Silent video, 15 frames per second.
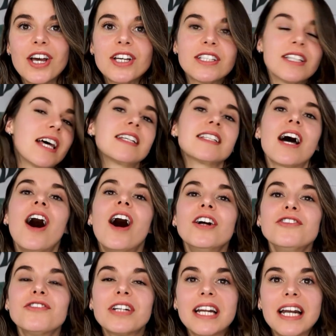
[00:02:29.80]
So that's
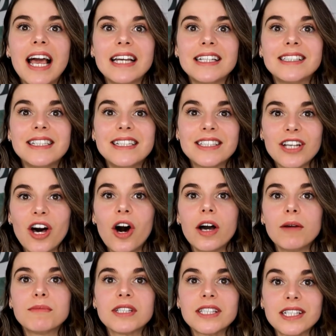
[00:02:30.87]
180
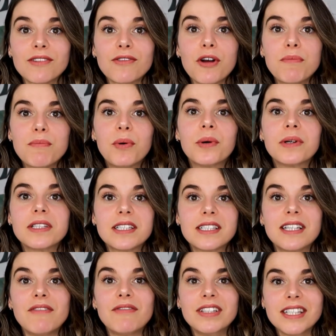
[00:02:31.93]
times
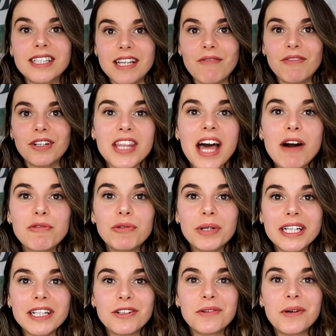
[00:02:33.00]
0.77. That will
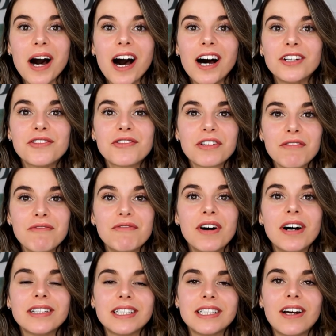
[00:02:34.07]
equal
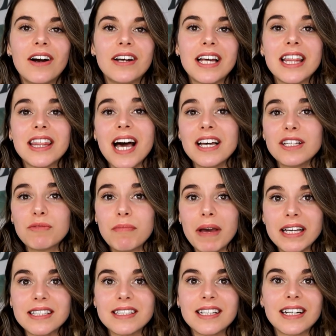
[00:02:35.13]
139, and that's
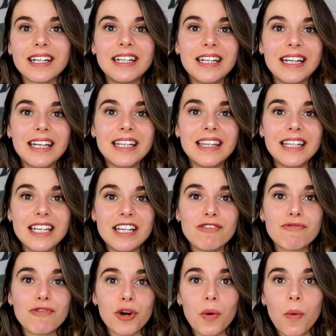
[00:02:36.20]
basically
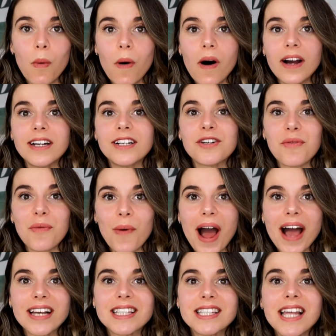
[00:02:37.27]
the required
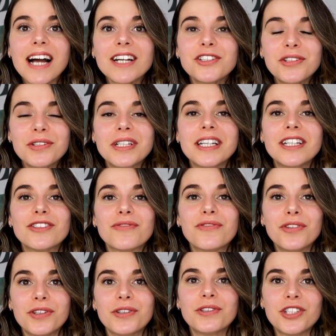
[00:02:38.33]
wax that you need
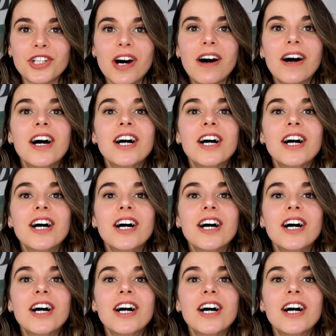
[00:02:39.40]
for your jar.